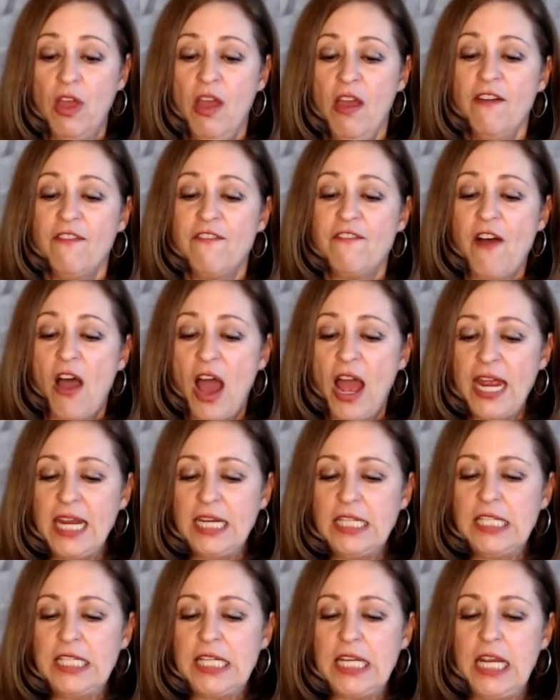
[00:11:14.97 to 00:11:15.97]

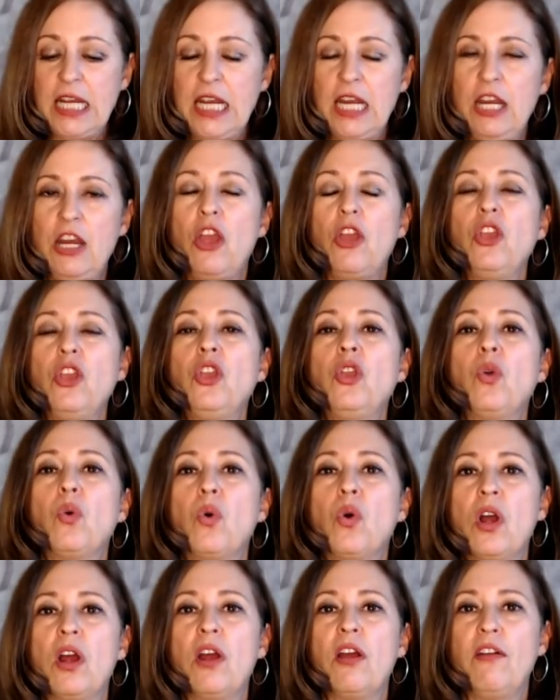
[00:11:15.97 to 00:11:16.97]
finding
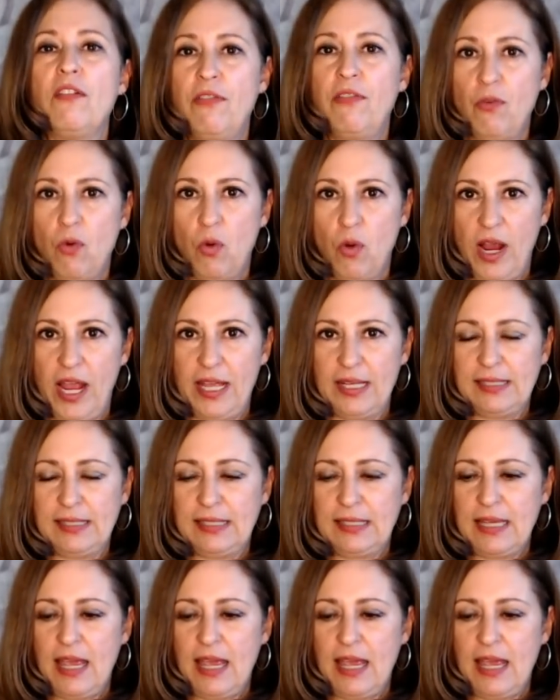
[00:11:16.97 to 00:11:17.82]
your voice,